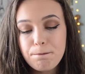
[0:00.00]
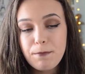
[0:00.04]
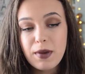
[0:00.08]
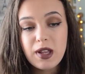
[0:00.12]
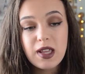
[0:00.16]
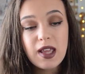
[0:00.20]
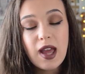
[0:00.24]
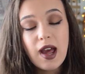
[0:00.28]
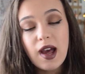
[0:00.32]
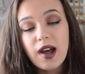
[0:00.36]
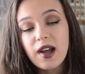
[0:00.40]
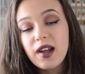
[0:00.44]

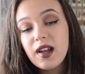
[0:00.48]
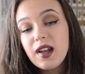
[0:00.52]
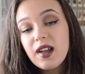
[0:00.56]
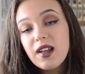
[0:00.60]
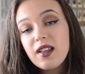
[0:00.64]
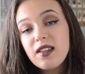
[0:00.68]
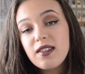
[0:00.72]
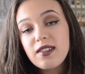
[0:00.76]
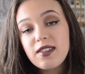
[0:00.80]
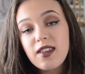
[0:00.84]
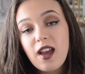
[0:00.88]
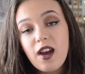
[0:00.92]
But yeah,
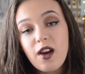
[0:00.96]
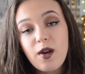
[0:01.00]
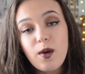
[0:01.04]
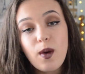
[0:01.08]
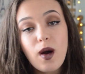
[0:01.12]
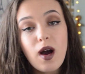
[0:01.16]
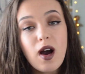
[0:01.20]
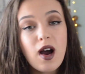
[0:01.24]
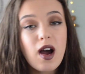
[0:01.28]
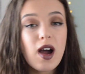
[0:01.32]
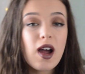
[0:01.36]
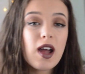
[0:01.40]
so
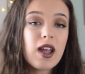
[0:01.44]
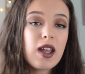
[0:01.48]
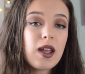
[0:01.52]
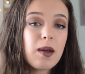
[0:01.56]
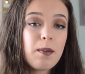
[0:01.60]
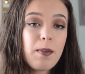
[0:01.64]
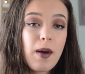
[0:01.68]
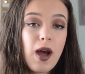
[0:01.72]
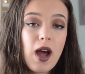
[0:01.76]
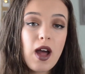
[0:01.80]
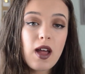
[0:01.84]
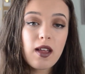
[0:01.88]
I
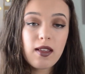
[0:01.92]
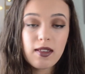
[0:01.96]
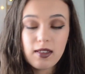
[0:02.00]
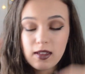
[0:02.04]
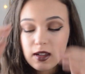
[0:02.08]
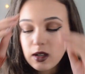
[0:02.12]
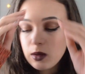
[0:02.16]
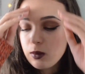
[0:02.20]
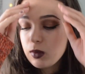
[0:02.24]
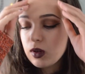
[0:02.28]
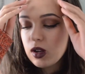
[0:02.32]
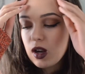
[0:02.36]

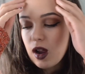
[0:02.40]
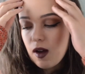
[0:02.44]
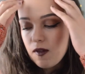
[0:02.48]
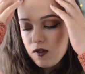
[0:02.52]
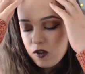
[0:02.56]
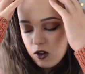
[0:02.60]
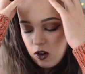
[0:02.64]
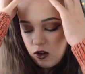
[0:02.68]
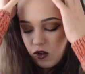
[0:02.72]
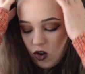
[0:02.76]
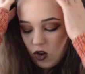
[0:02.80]
personally would love to